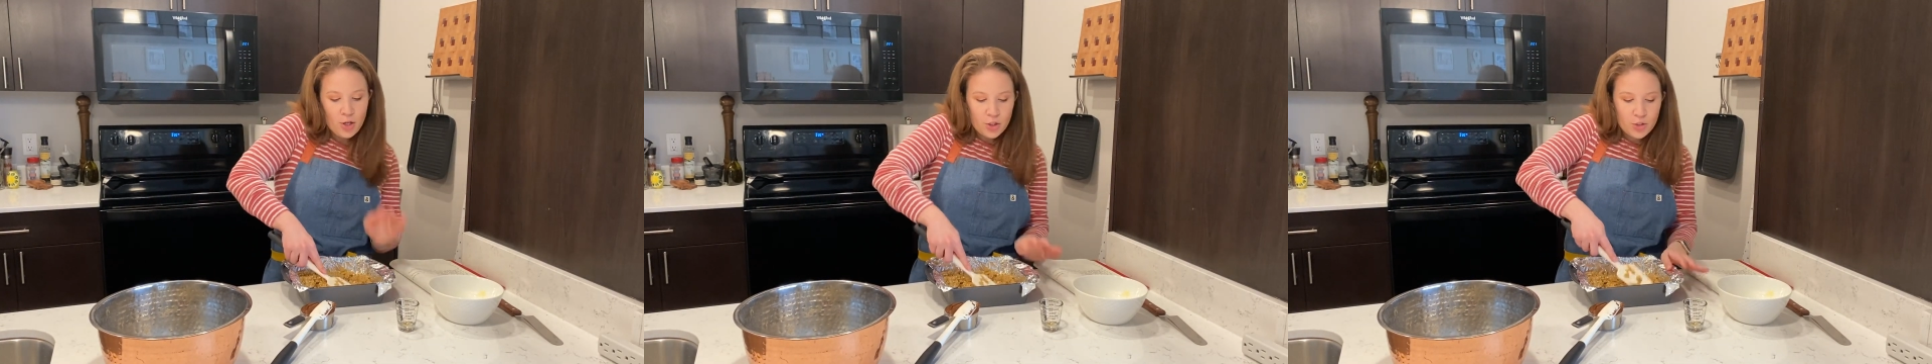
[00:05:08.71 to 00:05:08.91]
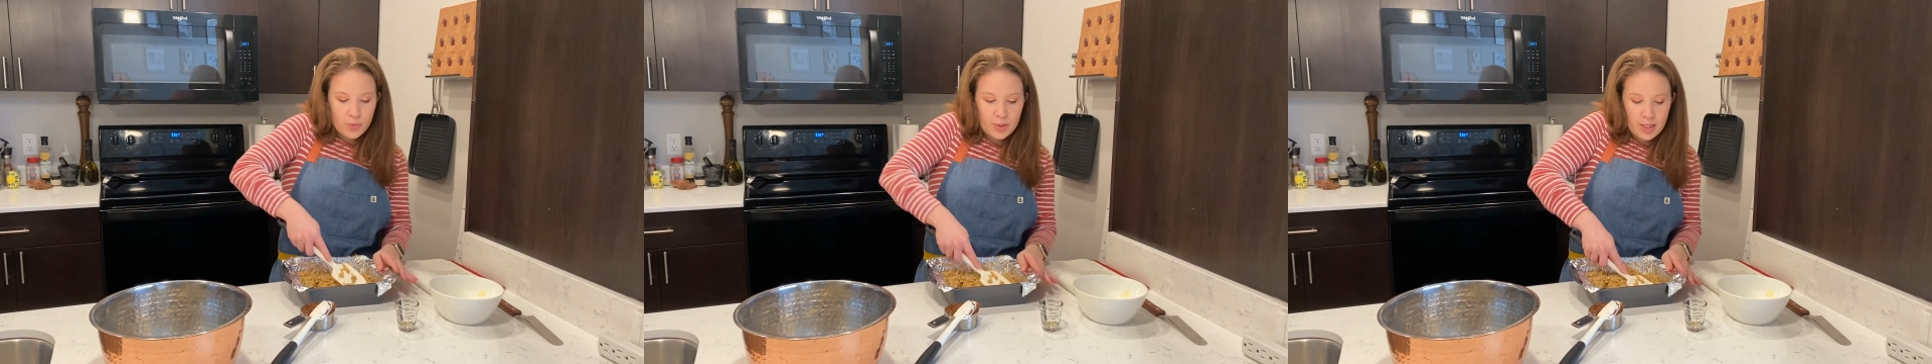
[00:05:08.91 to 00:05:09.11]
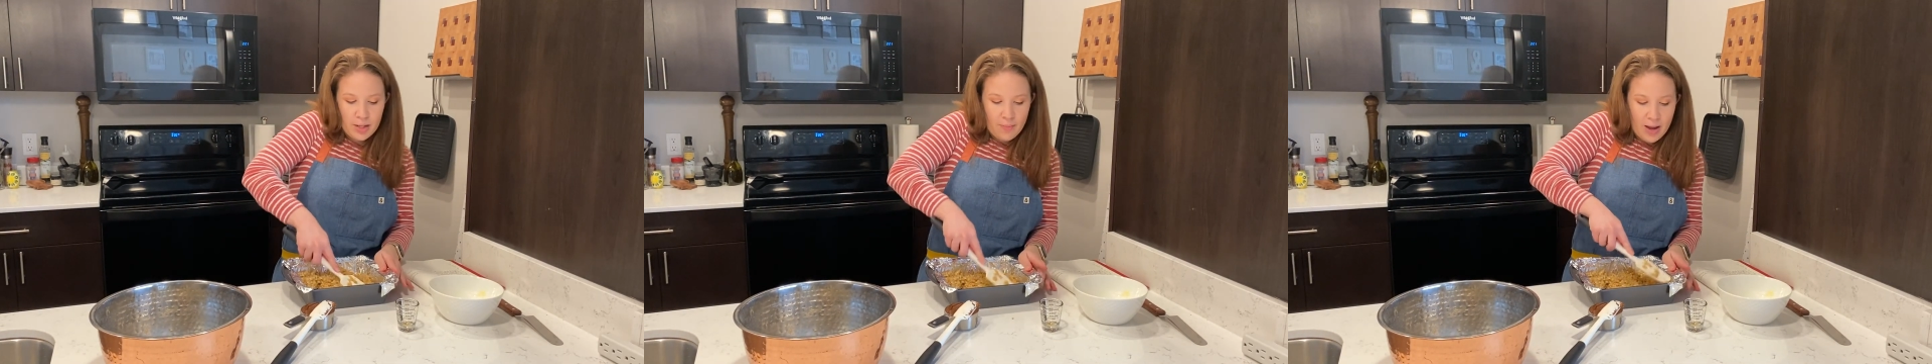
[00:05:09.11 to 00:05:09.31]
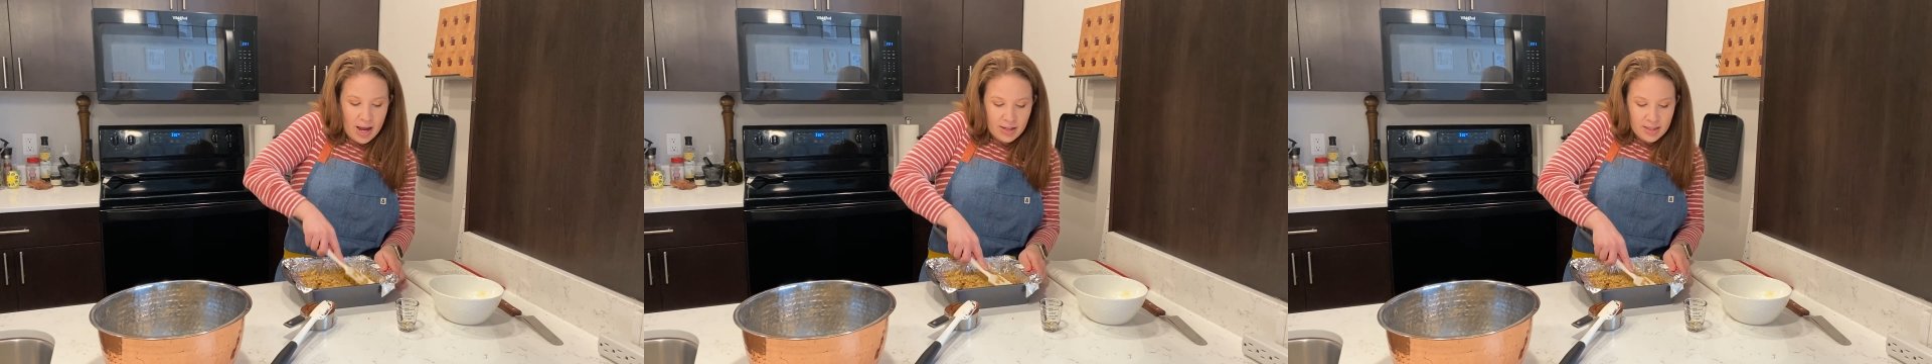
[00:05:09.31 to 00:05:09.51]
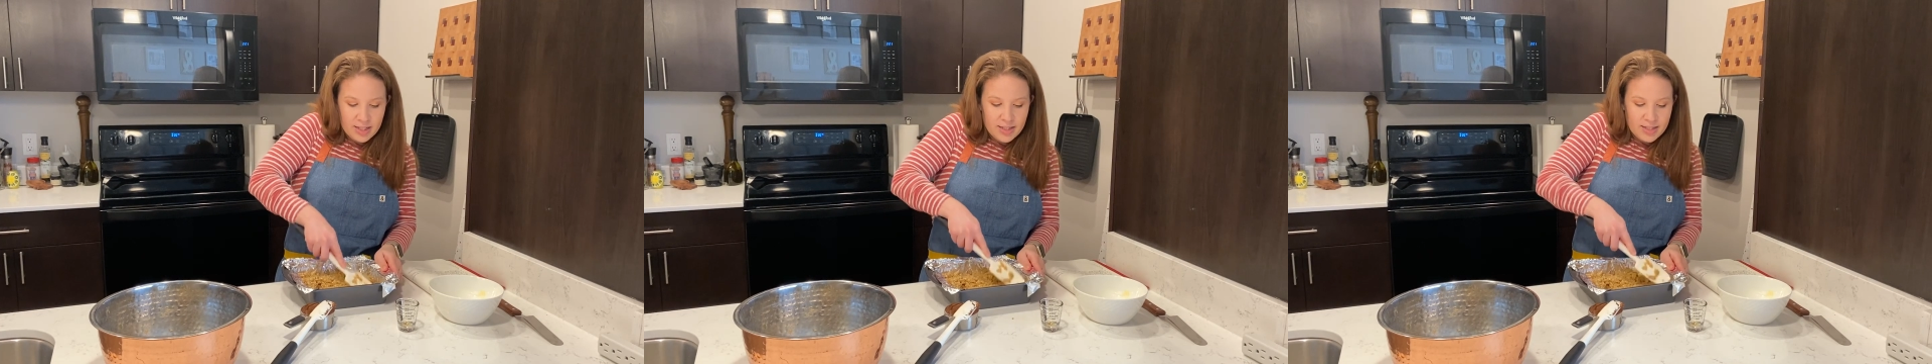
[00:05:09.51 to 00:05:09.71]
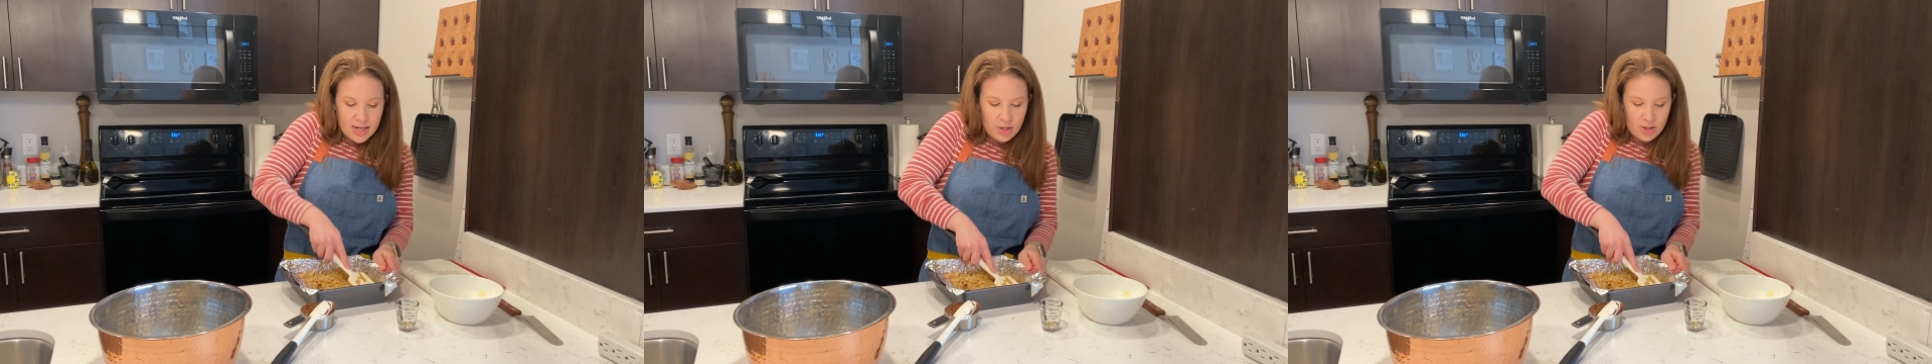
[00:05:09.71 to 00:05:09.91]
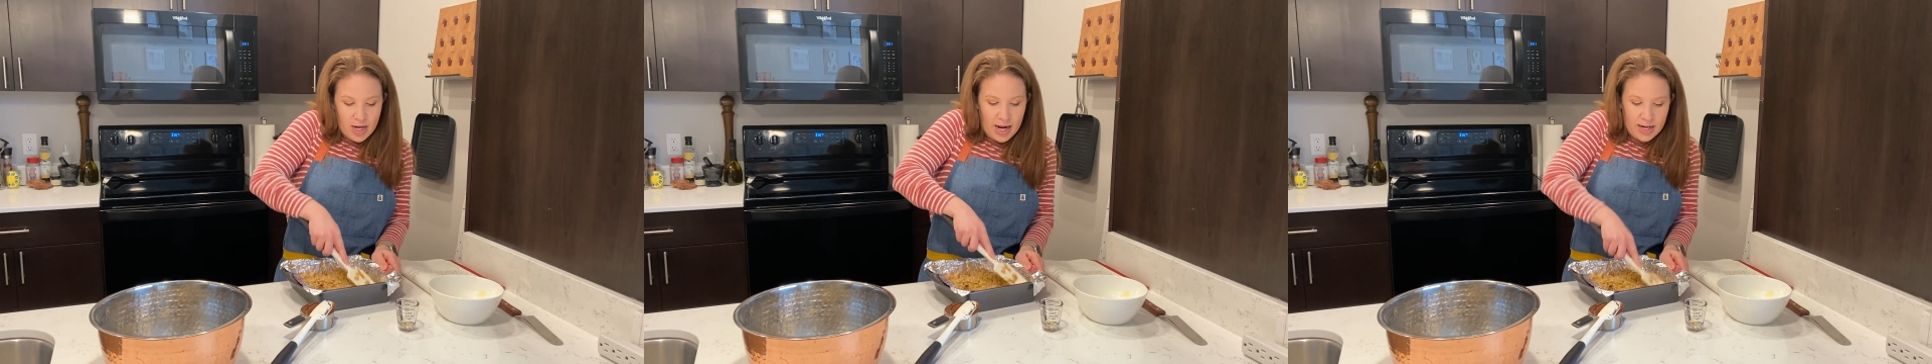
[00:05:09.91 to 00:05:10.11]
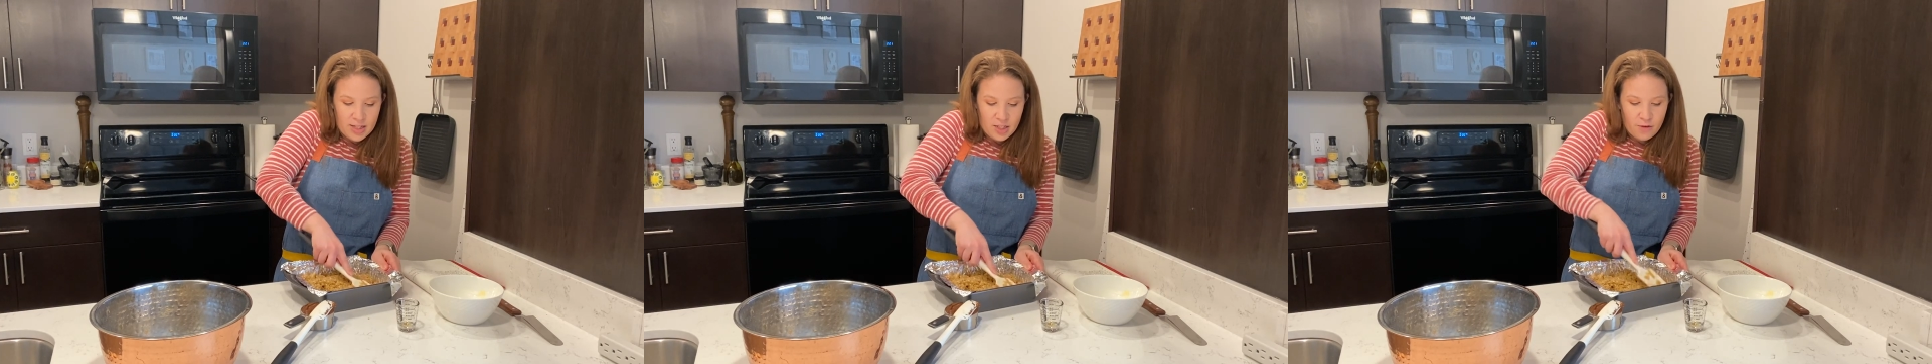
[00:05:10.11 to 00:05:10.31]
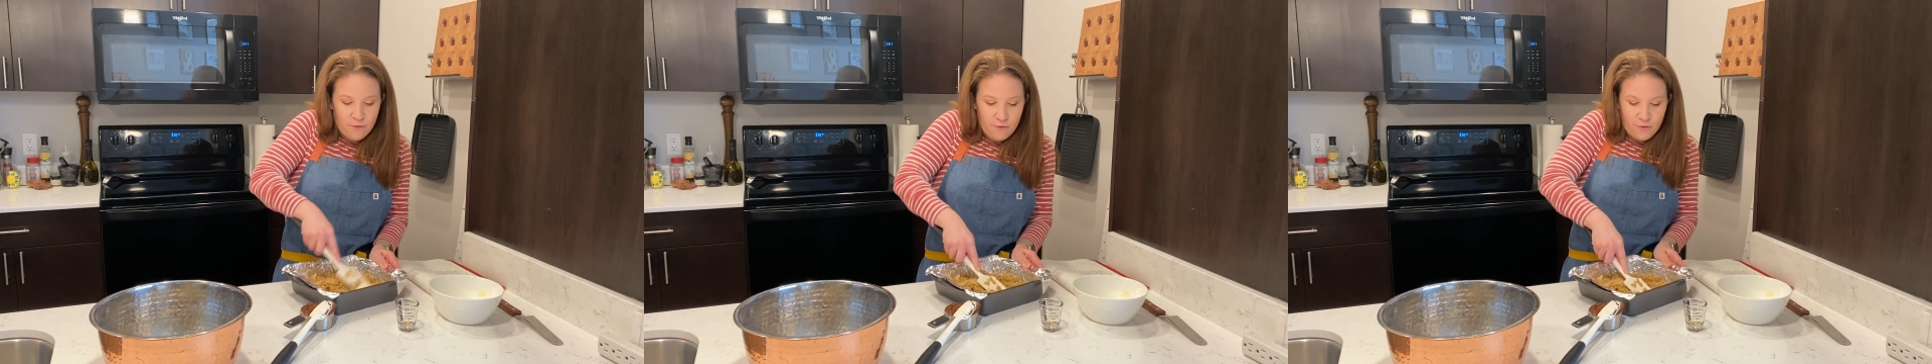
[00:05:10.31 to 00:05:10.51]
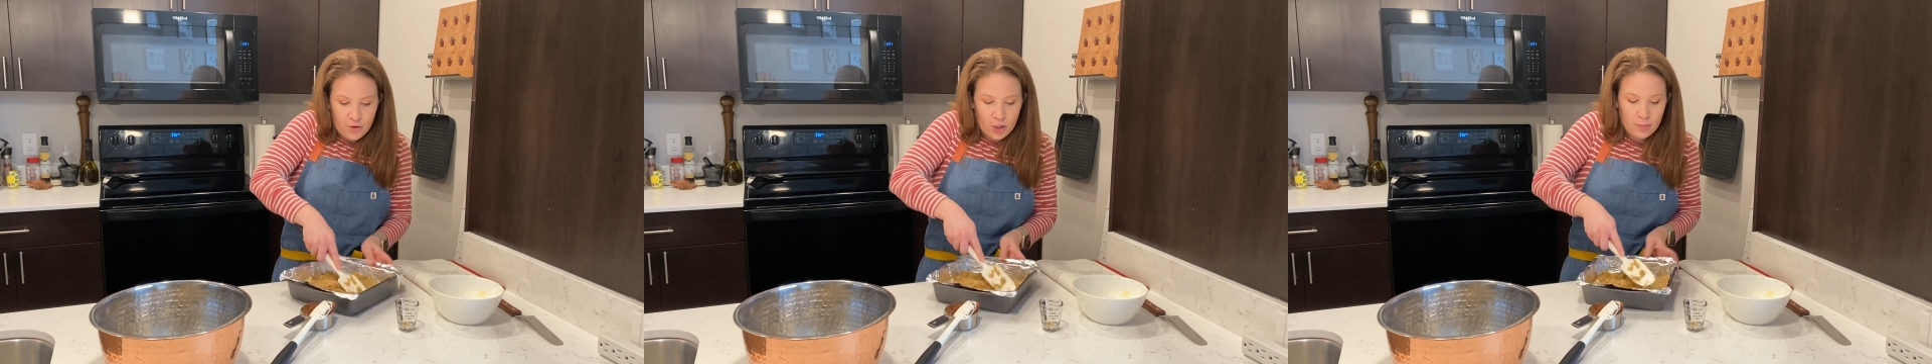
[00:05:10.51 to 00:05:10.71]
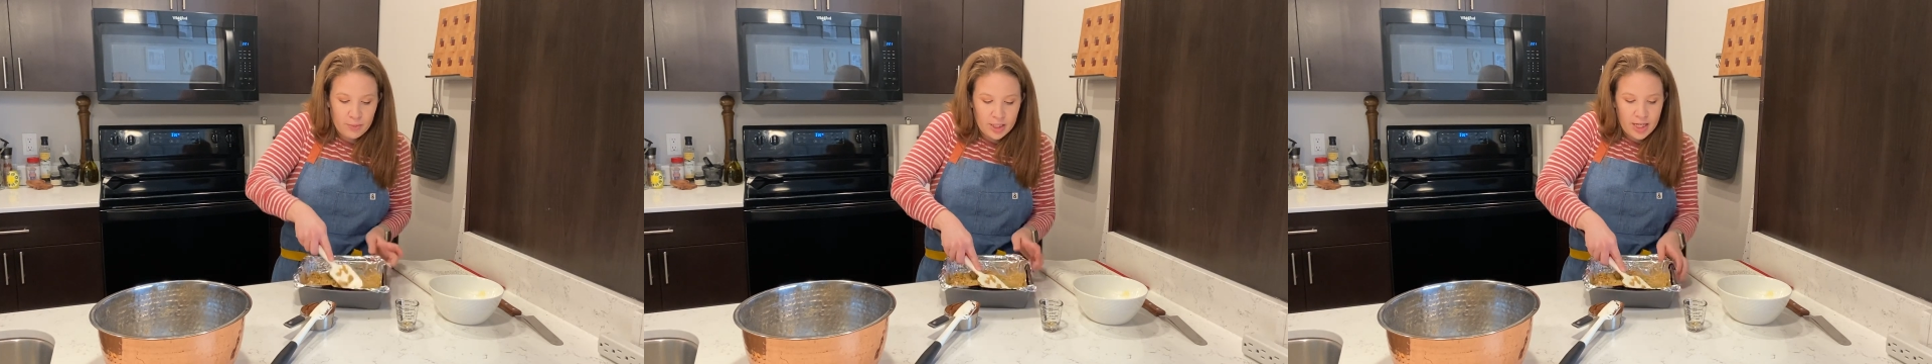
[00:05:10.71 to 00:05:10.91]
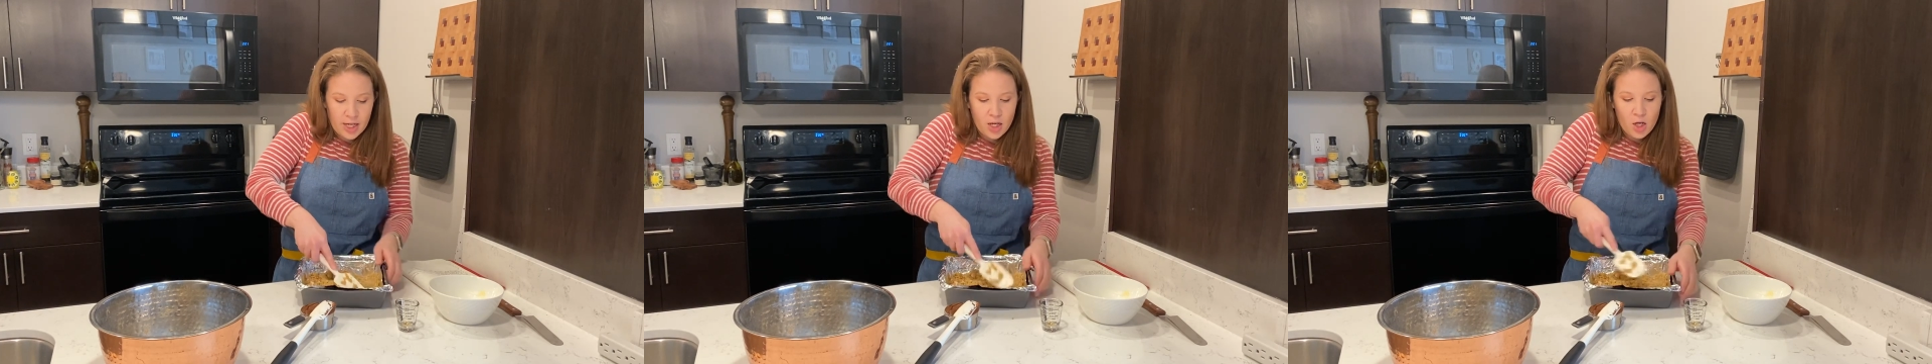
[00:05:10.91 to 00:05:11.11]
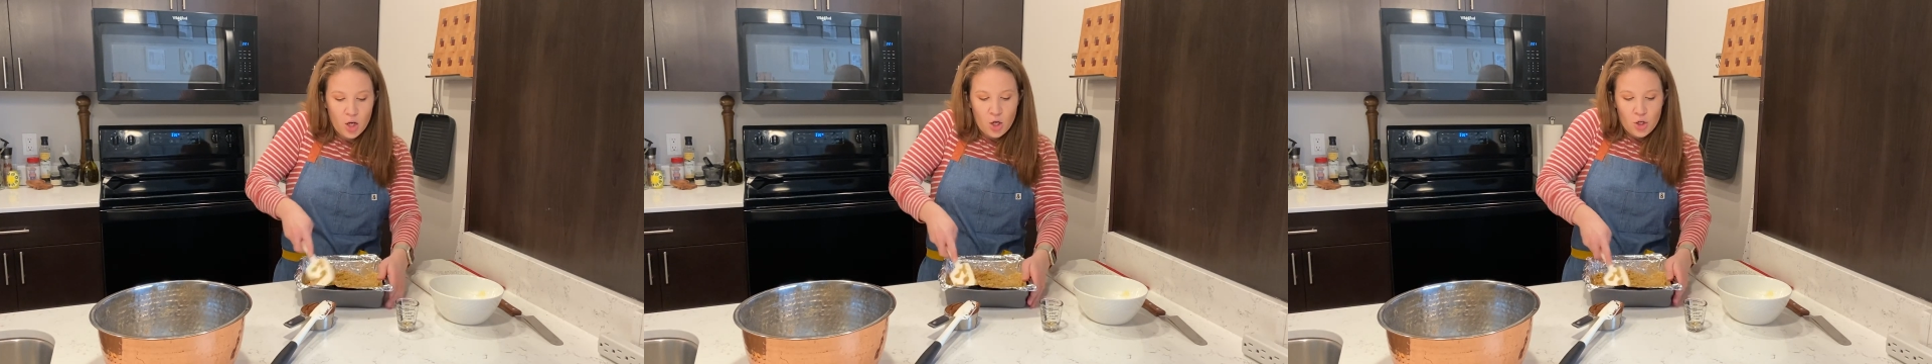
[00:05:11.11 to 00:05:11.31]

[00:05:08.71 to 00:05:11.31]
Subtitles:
So we're gonna pack this down nice and firmly